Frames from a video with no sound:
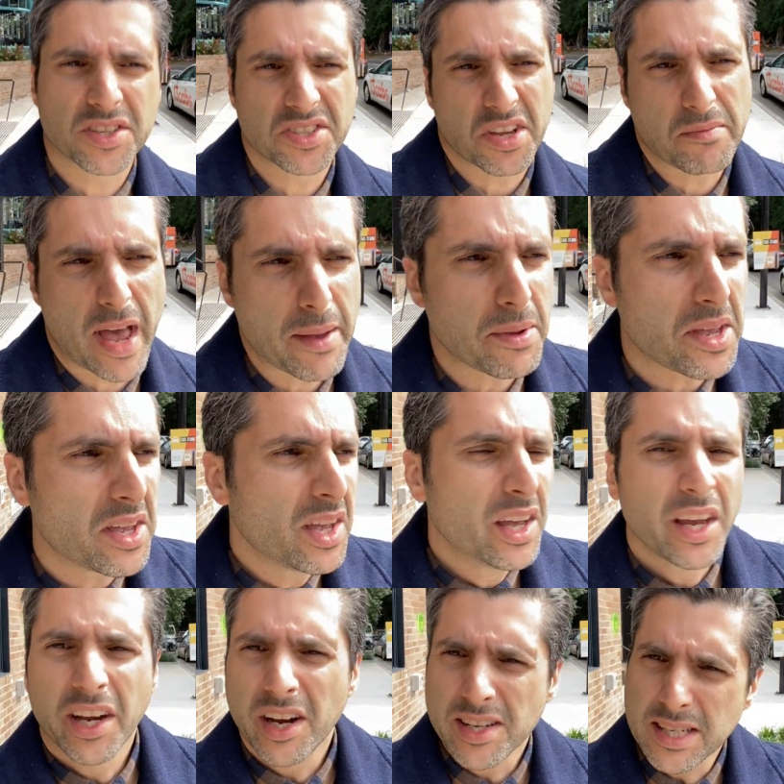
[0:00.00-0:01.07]
So maybe
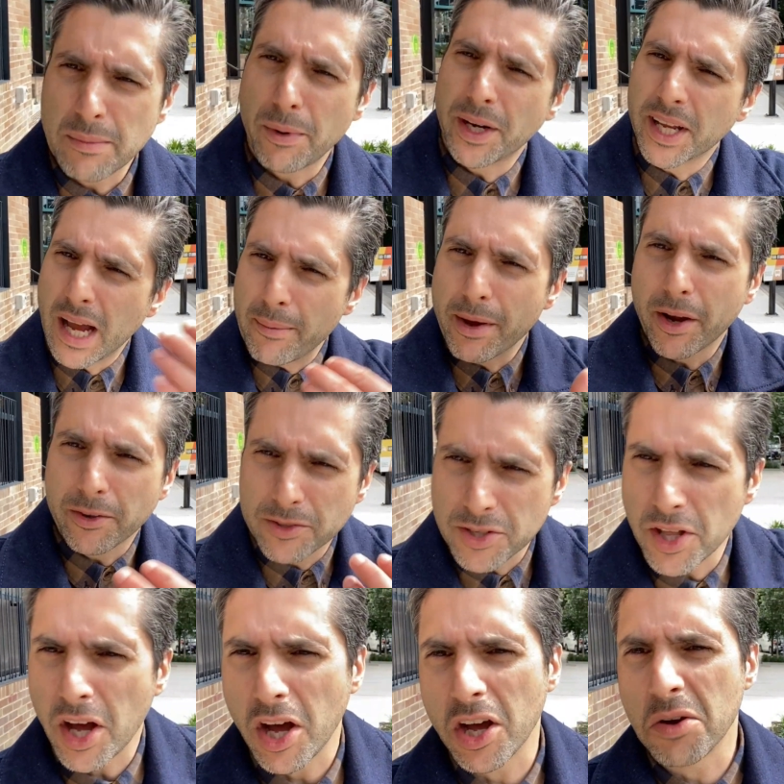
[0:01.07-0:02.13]
somebody coming to the
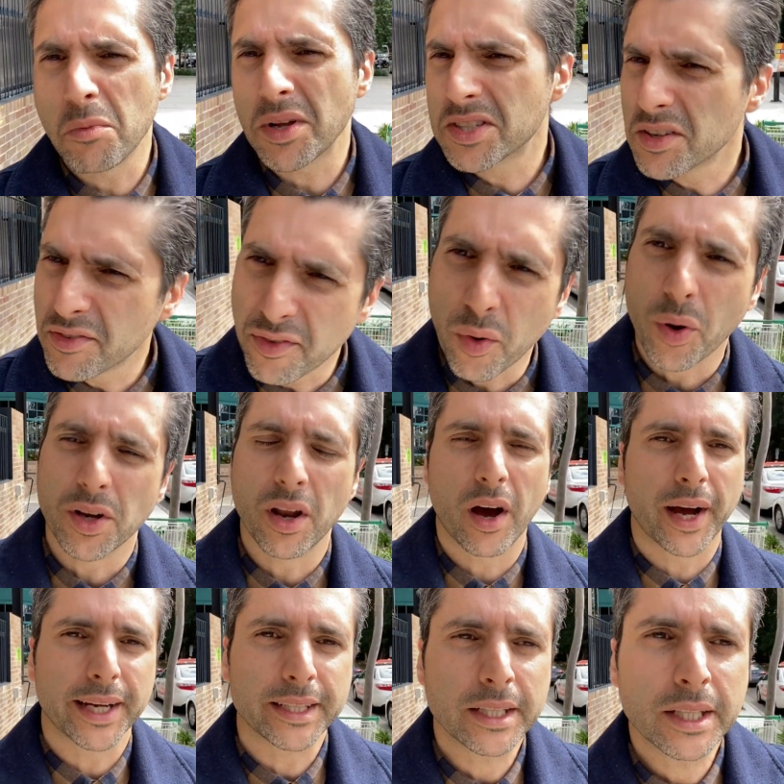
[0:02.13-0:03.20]
home once a
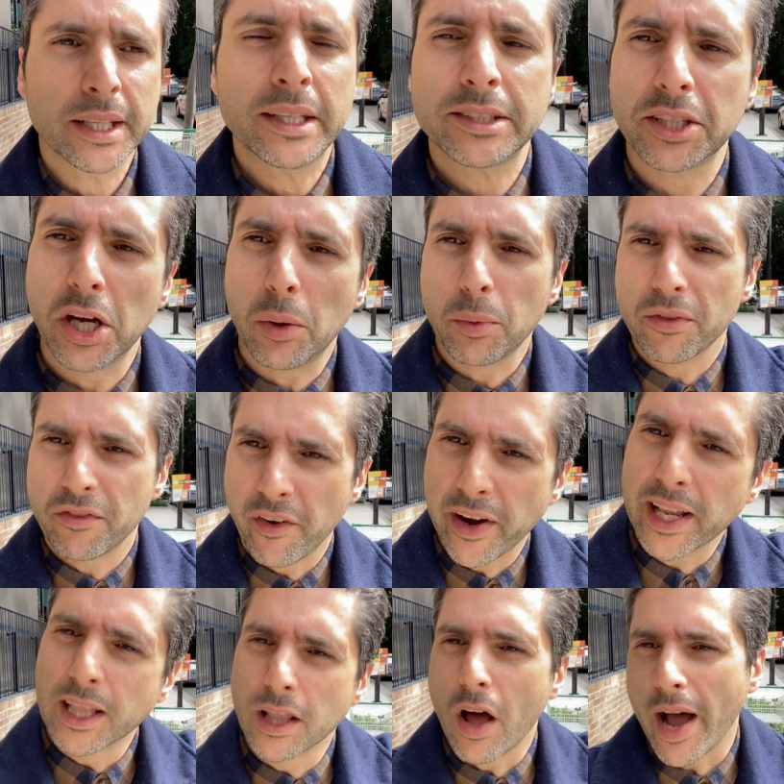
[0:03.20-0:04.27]
fortnight to help with very
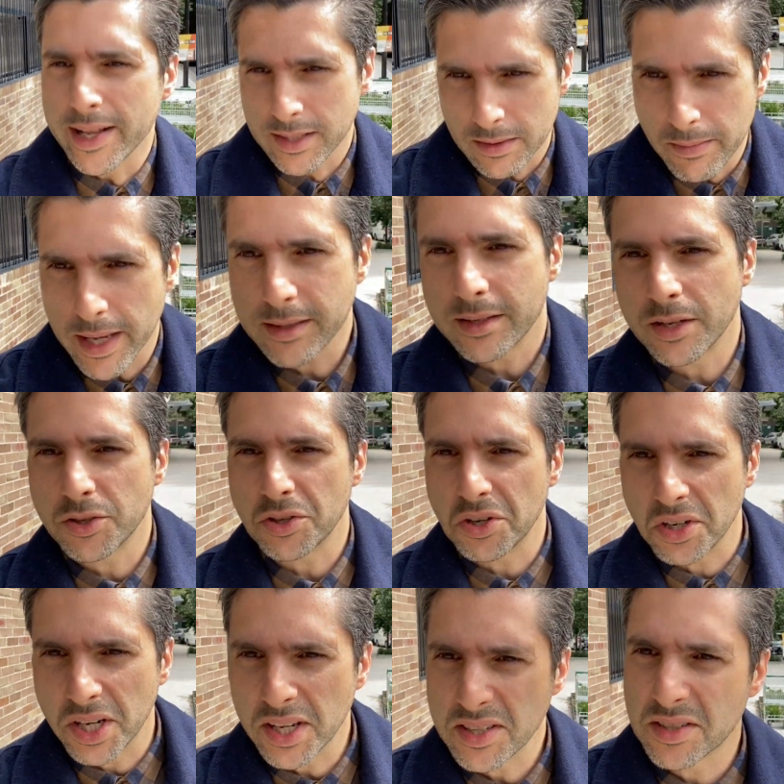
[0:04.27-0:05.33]
light domestic
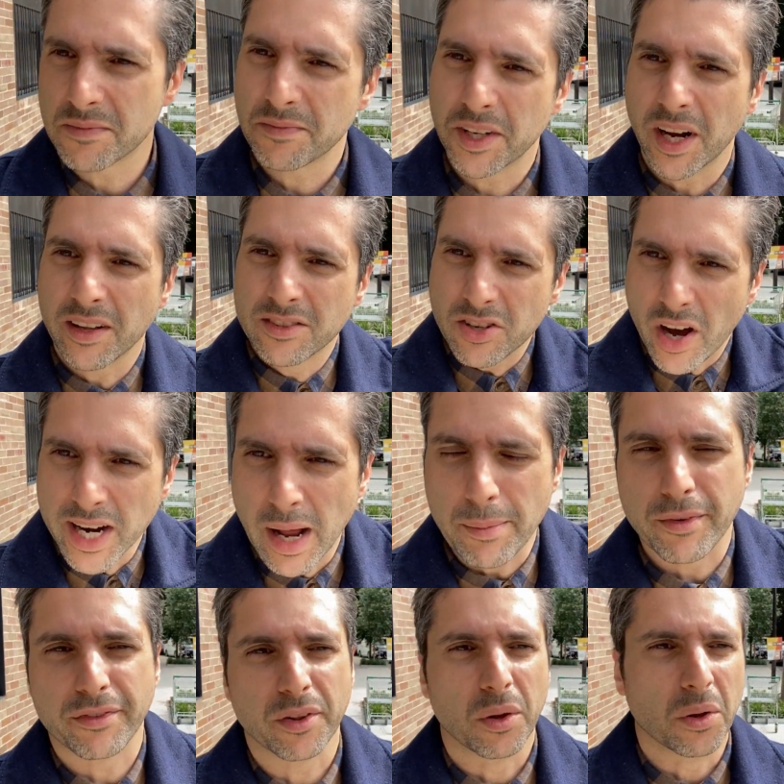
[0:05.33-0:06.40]
duties, tidy up the
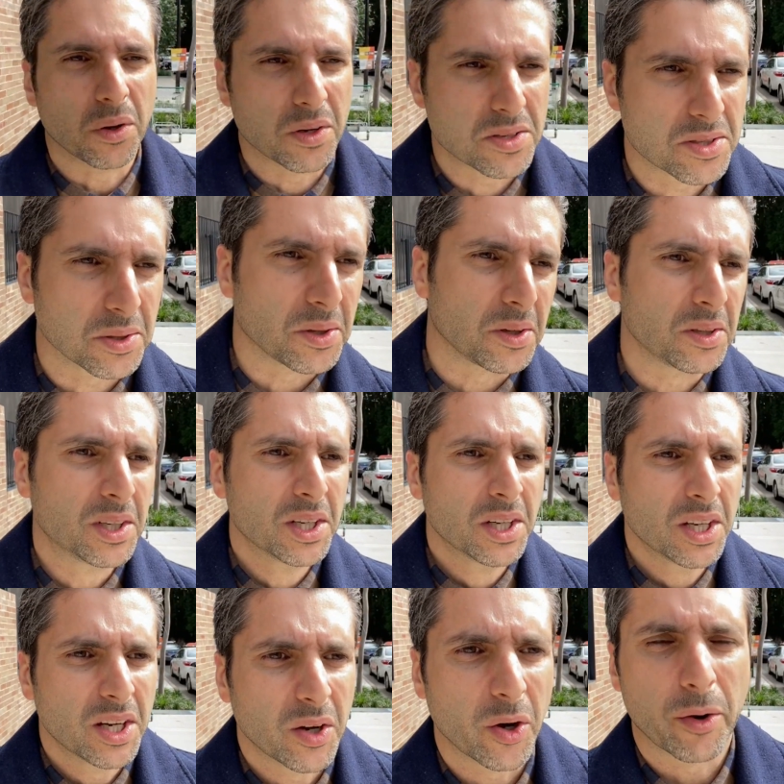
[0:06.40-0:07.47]
floors or
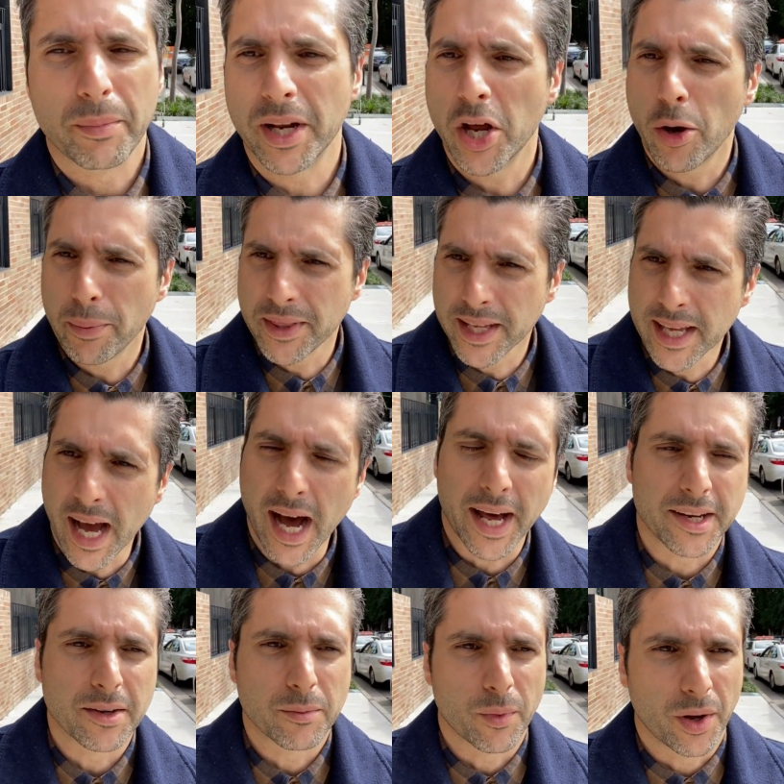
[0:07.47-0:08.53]
a bit of help in the
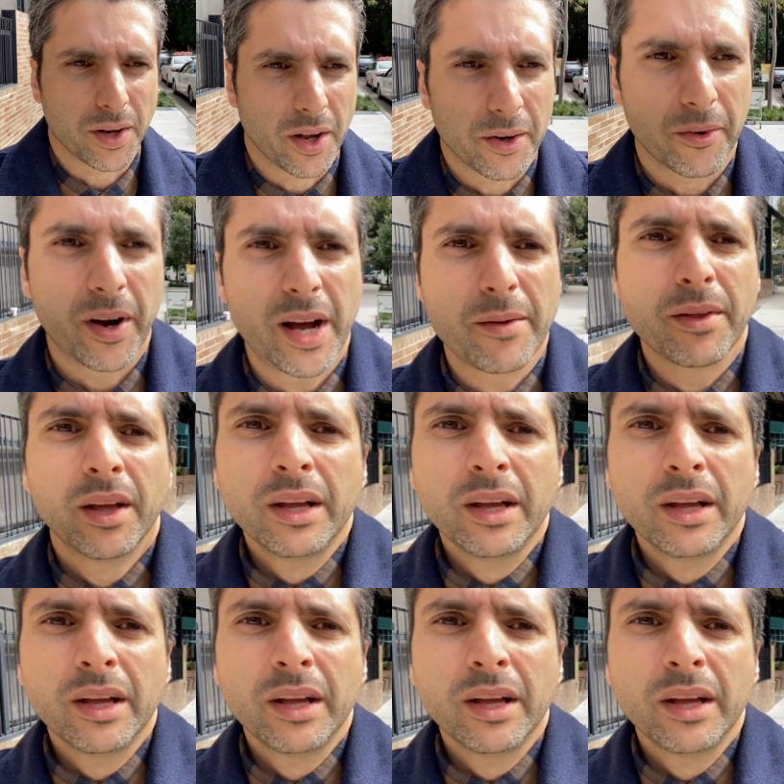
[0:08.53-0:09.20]
garden and whatnot, right?